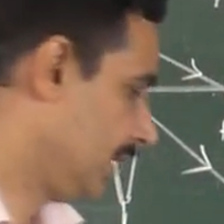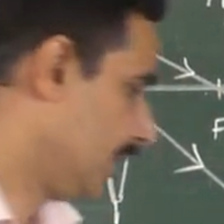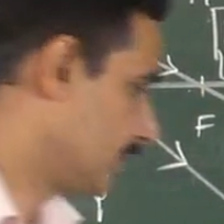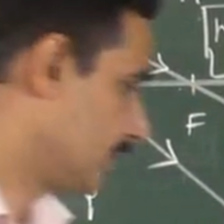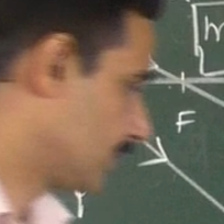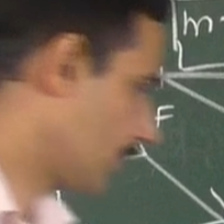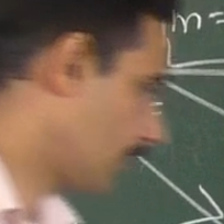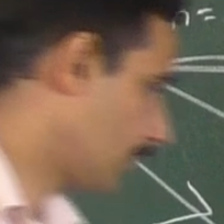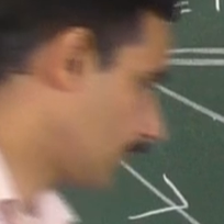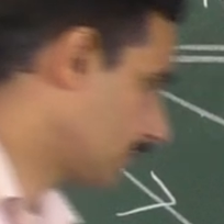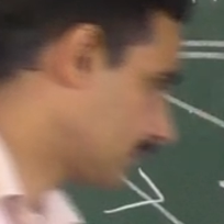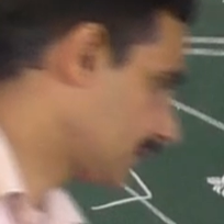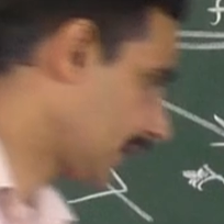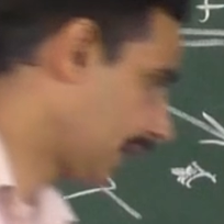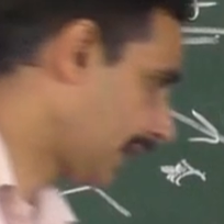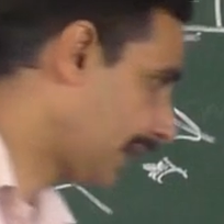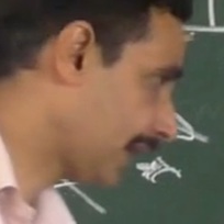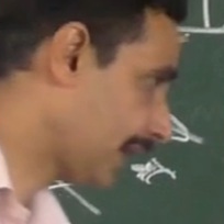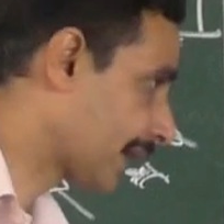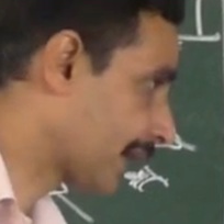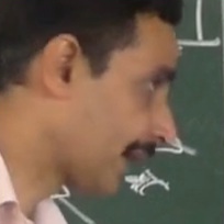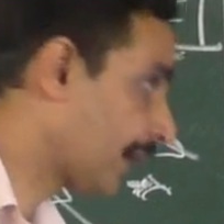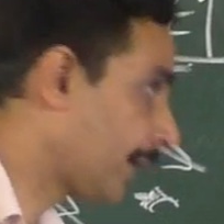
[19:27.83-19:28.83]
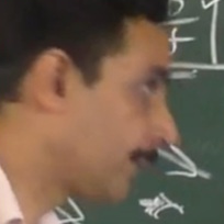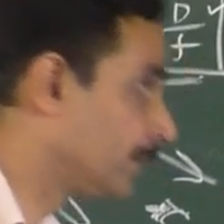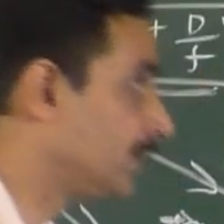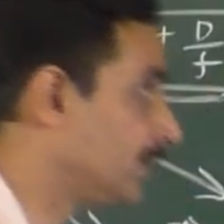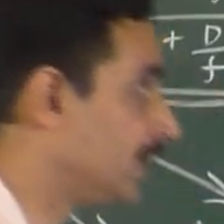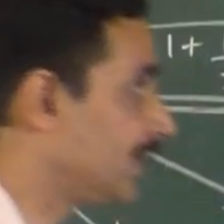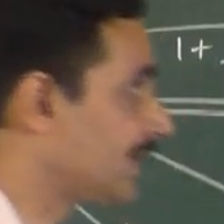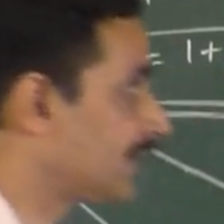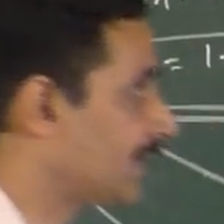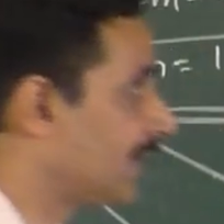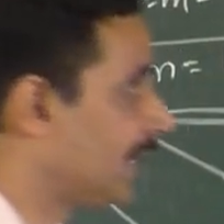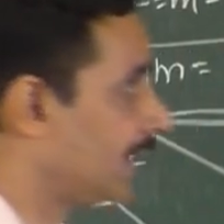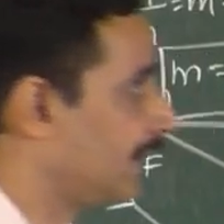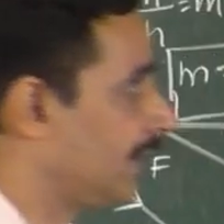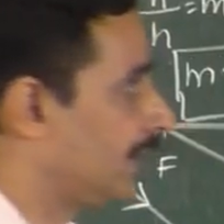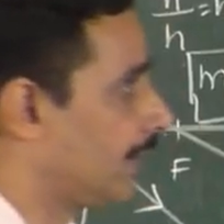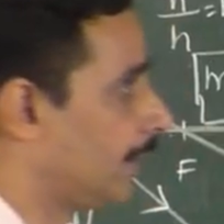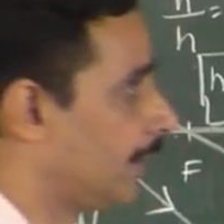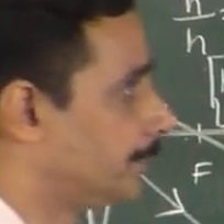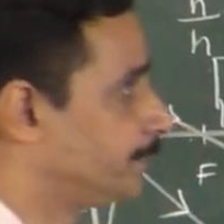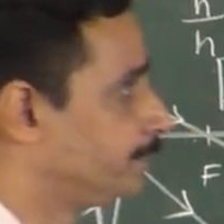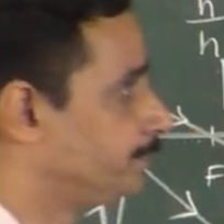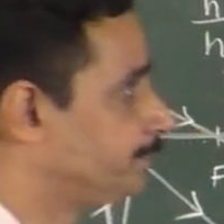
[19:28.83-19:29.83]
So shall I rub this and
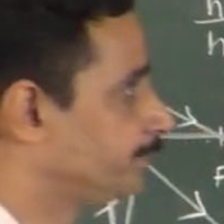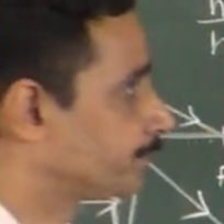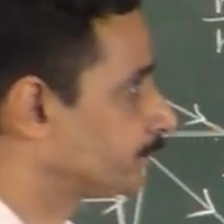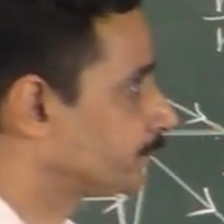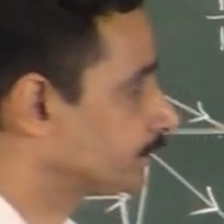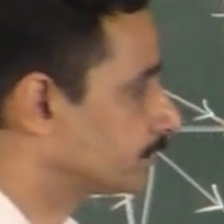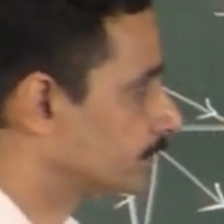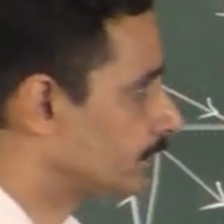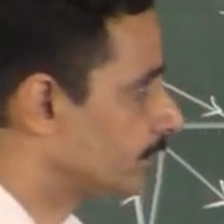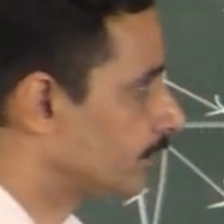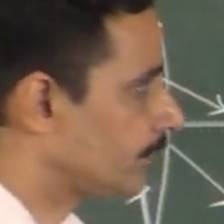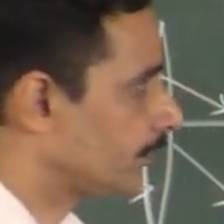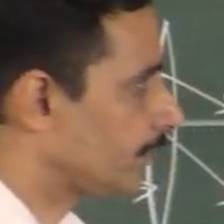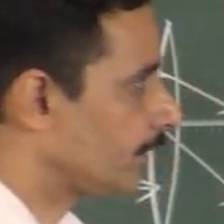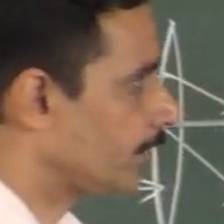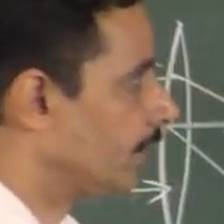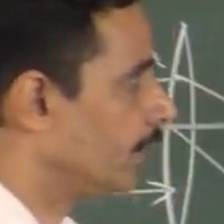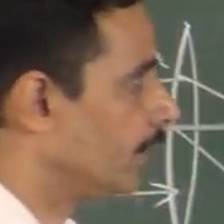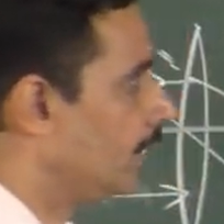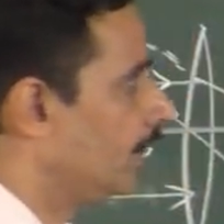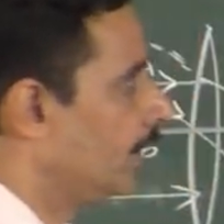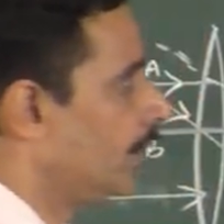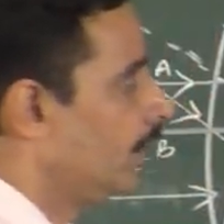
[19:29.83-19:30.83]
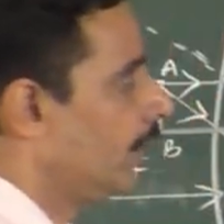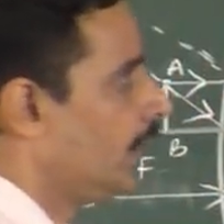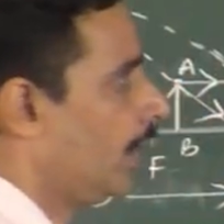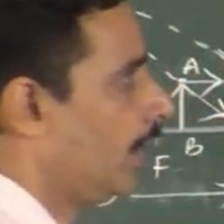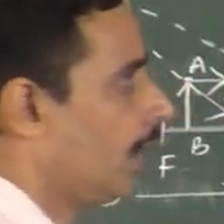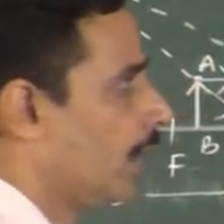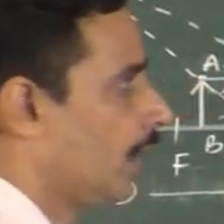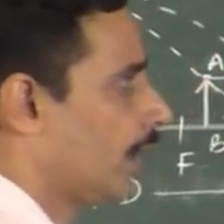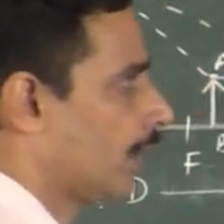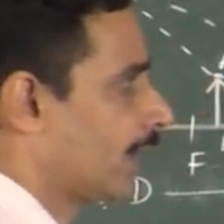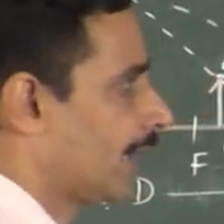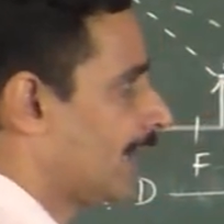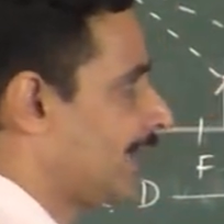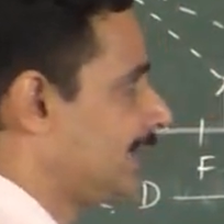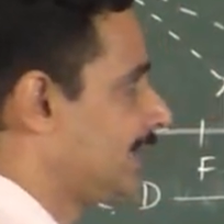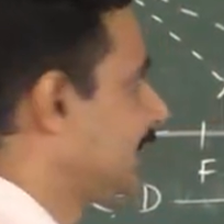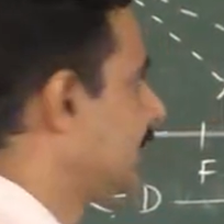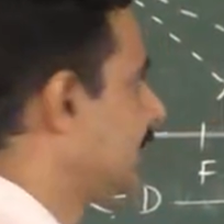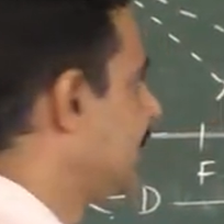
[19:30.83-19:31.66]
write